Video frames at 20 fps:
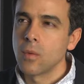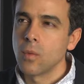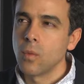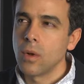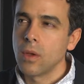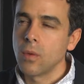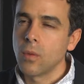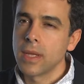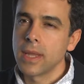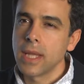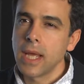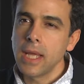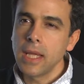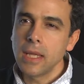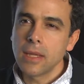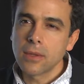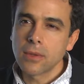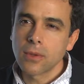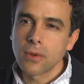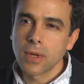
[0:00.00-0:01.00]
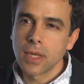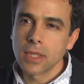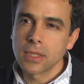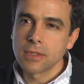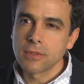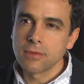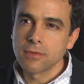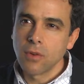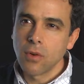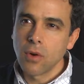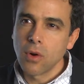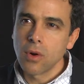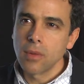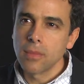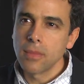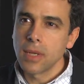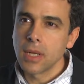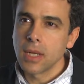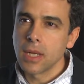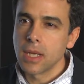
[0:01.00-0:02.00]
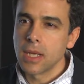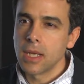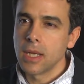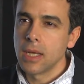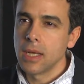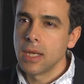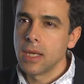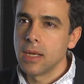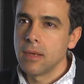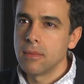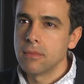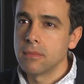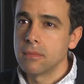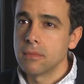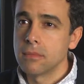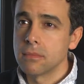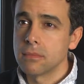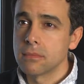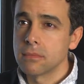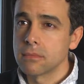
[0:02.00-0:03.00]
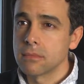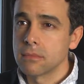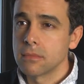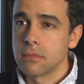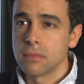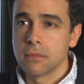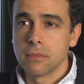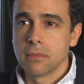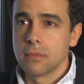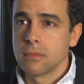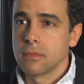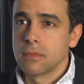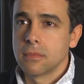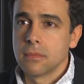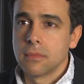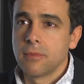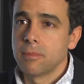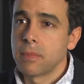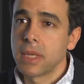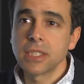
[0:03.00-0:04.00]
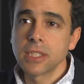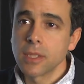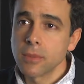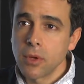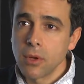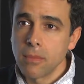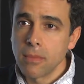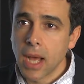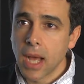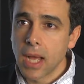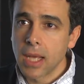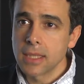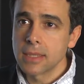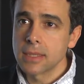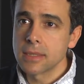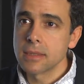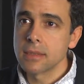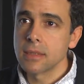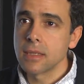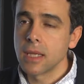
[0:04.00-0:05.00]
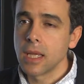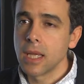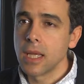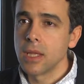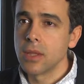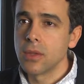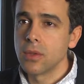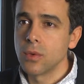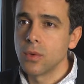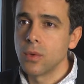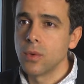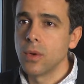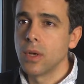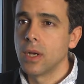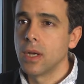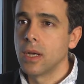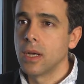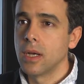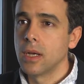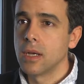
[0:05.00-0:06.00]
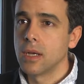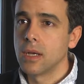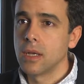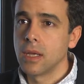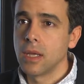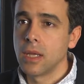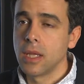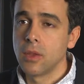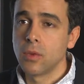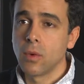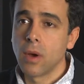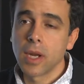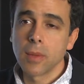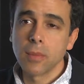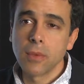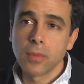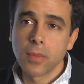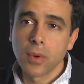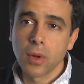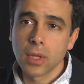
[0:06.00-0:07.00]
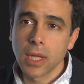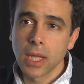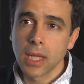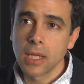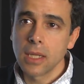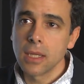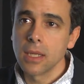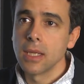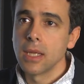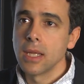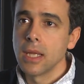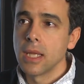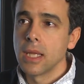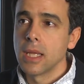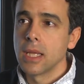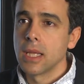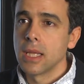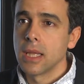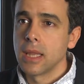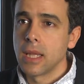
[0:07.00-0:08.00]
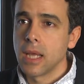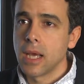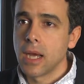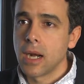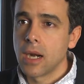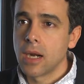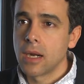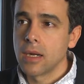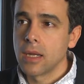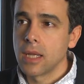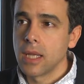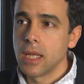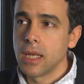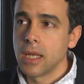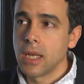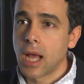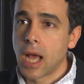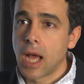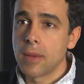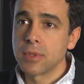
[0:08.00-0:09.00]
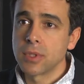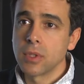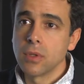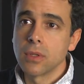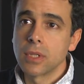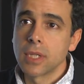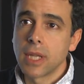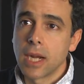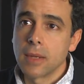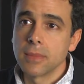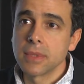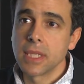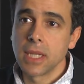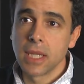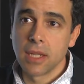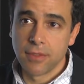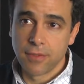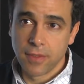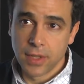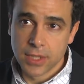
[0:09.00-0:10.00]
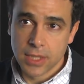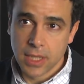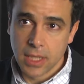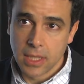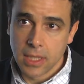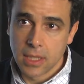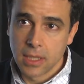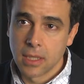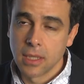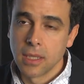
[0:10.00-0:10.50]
Well, when they transform um, vegetable mass into, uh, into animal protein, they are in absolute terms inefficient.